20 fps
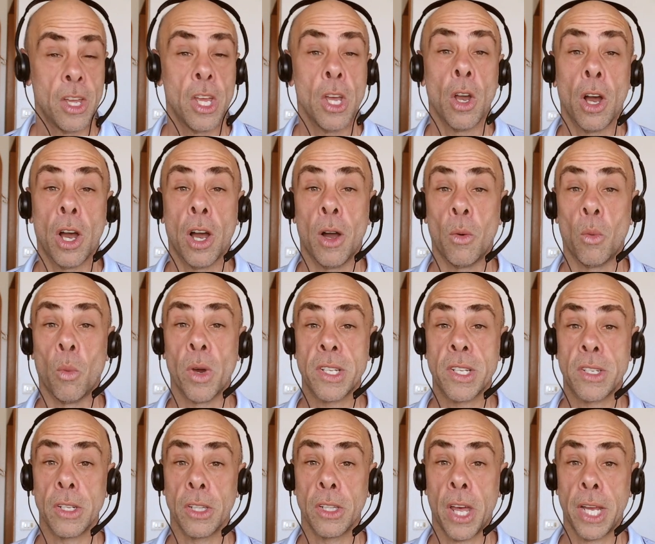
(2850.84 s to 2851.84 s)
what is
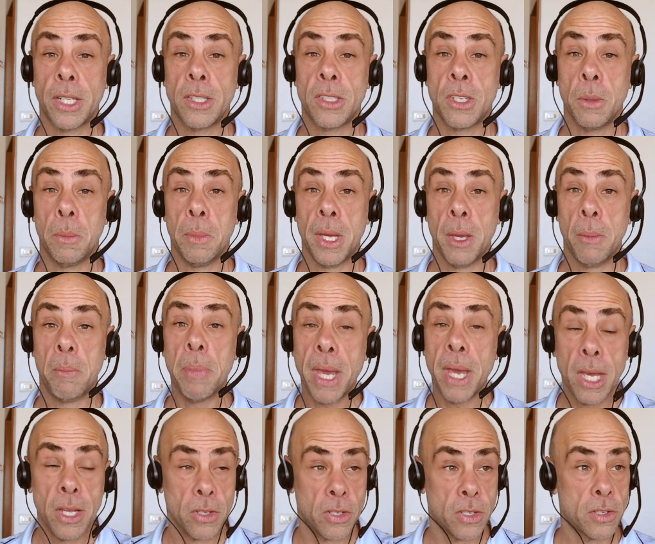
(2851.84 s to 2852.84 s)
it like to be
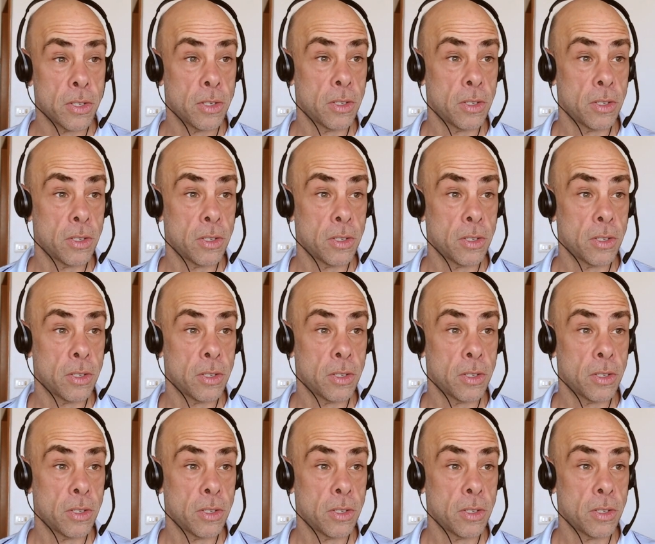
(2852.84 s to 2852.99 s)
peace?